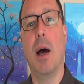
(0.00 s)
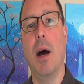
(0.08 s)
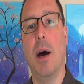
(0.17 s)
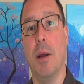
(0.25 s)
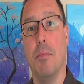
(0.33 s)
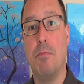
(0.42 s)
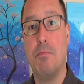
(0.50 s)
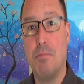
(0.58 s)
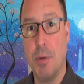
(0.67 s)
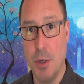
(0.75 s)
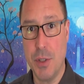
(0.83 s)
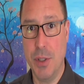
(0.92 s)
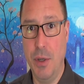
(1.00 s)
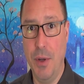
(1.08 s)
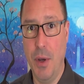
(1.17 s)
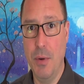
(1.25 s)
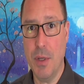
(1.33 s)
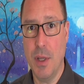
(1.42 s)
On a personal
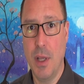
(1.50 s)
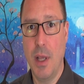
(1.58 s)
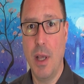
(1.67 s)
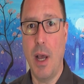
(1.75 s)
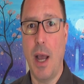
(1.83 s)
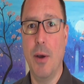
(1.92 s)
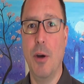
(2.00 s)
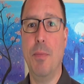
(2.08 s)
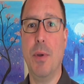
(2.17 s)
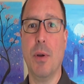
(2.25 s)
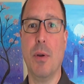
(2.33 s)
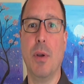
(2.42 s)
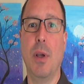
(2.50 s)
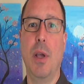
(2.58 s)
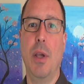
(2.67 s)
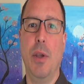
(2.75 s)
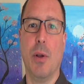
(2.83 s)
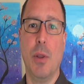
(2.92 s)
note, I hope you're
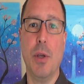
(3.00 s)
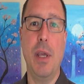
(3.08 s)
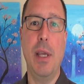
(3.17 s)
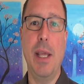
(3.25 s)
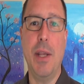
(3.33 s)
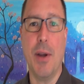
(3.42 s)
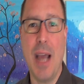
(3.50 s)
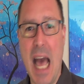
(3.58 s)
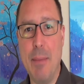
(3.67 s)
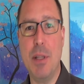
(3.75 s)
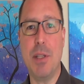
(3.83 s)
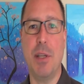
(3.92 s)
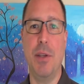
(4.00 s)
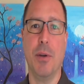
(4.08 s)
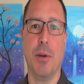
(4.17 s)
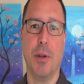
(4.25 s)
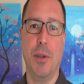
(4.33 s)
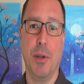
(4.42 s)
looking at your habits and
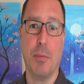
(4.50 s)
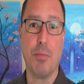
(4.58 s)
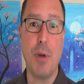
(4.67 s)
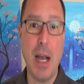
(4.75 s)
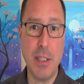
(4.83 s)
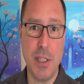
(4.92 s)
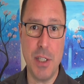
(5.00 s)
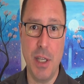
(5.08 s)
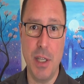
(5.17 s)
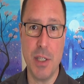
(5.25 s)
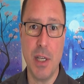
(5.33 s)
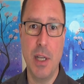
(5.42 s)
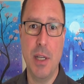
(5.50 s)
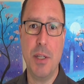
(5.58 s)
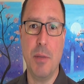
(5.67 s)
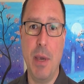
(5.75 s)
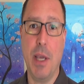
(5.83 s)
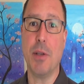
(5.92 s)
your processes
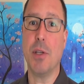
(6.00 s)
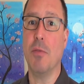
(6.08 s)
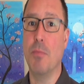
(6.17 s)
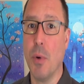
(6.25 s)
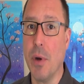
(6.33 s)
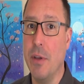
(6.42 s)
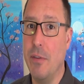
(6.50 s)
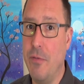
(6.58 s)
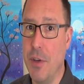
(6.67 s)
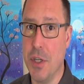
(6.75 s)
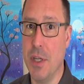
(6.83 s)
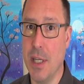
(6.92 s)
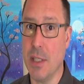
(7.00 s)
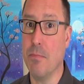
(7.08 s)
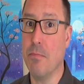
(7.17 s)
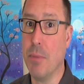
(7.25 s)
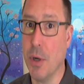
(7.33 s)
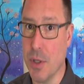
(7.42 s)
to make yourself more efficient as a
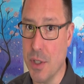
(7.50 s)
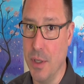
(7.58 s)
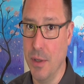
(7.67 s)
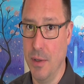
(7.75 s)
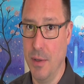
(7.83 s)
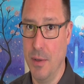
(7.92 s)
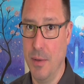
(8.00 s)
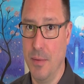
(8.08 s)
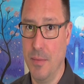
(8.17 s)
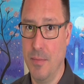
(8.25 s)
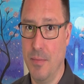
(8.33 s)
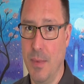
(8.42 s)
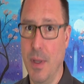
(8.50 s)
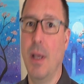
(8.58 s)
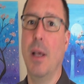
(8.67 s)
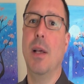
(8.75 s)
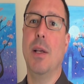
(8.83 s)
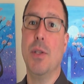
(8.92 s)
person.
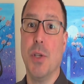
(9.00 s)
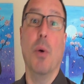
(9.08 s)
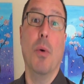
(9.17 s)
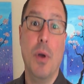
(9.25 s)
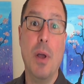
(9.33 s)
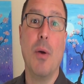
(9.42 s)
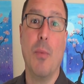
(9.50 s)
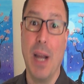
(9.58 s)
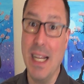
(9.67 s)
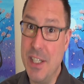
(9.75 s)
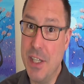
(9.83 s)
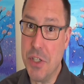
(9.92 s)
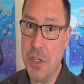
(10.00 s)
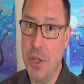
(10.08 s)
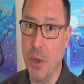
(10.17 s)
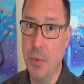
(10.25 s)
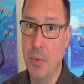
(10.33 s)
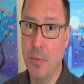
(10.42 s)
So, what I suggest you
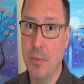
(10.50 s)
do